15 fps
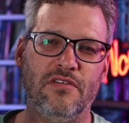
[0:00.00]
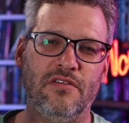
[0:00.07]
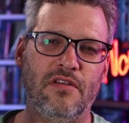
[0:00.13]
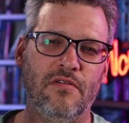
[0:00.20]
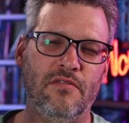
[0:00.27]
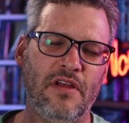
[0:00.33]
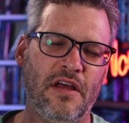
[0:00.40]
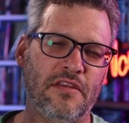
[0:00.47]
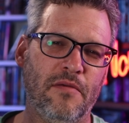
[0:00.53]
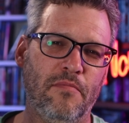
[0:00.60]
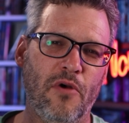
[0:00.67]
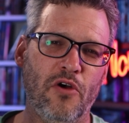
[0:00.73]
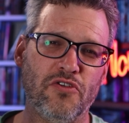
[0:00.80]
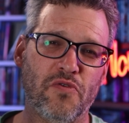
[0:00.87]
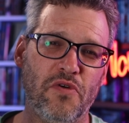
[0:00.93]
not the
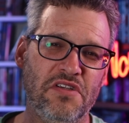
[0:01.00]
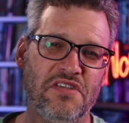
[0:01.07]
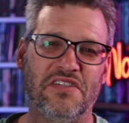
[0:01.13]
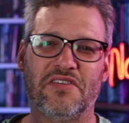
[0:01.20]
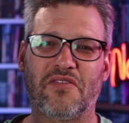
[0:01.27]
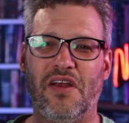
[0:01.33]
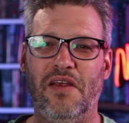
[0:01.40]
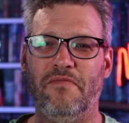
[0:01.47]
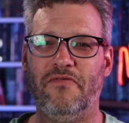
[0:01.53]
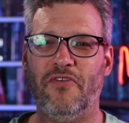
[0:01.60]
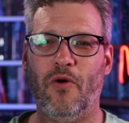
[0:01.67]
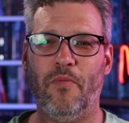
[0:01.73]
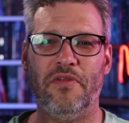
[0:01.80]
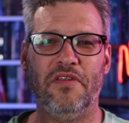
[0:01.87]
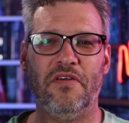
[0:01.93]
most recent Scream
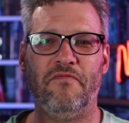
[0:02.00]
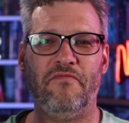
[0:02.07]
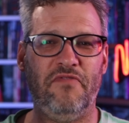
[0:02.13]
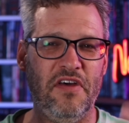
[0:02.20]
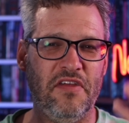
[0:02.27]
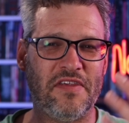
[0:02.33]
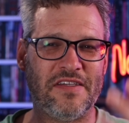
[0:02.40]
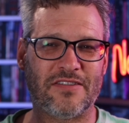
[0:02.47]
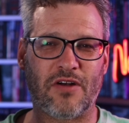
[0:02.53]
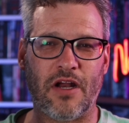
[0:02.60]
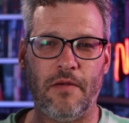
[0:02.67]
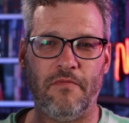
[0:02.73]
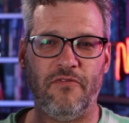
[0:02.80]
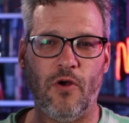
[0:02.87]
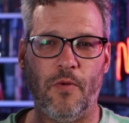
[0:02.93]
film, but the 5th
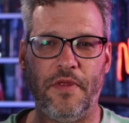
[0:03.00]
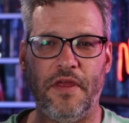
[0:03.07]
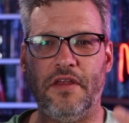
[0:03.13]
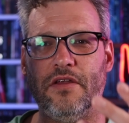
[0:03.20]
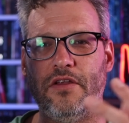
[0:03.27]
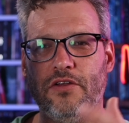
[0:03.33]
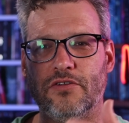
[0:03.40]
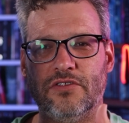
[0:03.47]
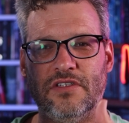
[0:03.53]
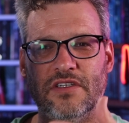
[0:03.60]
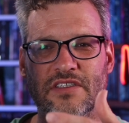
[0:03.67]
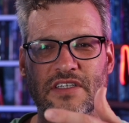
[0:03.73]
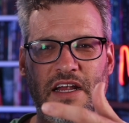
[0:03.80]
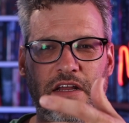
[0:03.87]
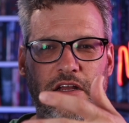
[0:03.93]
Scream film that they just
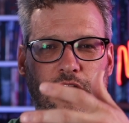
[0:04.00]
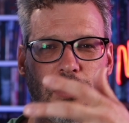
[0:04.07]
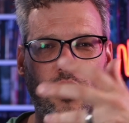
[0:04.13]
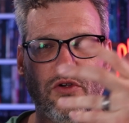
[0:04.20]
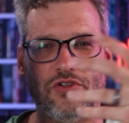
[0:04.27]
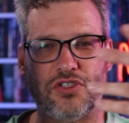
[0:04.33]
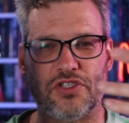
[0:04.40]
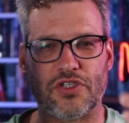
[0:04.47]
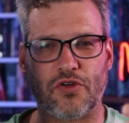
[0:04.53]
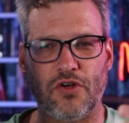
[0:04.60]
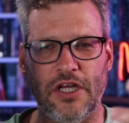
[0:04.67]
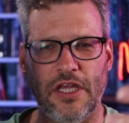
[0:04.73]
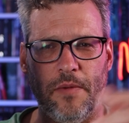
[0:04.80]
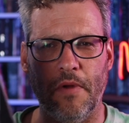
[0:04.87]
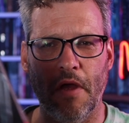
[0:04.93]
decided to call
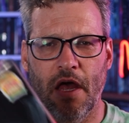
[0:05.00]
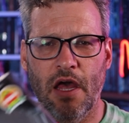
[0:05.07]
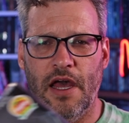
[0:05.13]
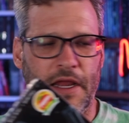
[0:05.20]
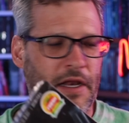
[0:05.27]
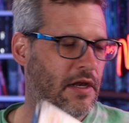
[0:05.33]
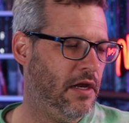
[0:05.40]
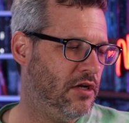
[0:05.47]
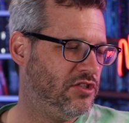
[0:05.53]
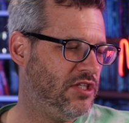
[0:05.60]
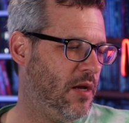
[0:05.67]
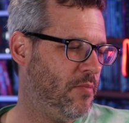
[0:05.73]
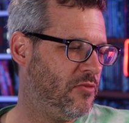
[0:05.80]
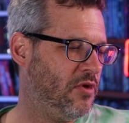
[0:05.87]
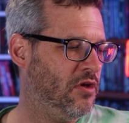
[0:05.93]
Scream in an
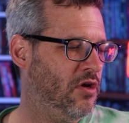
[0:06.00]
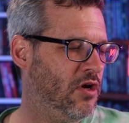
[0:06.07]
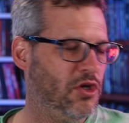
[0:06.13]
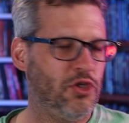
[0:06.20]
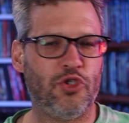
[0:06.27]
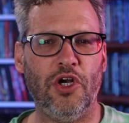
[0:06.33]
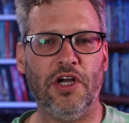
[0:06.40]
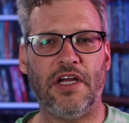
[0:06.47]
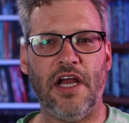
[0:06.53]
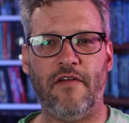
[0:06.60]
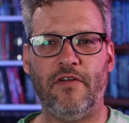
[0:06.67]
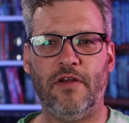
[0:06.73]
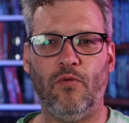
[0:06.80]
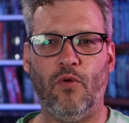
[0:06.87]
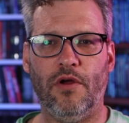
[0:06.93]
attempt to trick
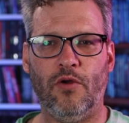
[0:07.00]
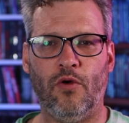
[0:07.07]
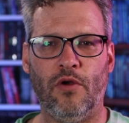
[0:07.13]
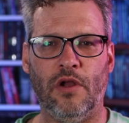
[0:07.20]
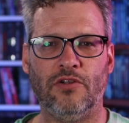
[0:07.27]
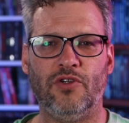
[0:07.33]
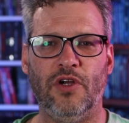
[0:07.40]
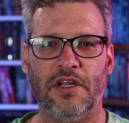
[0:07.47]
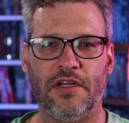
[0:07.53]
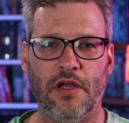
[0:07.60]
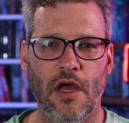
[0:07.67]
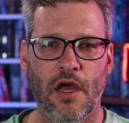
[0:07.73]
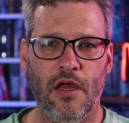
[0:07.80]
everyone, or not trick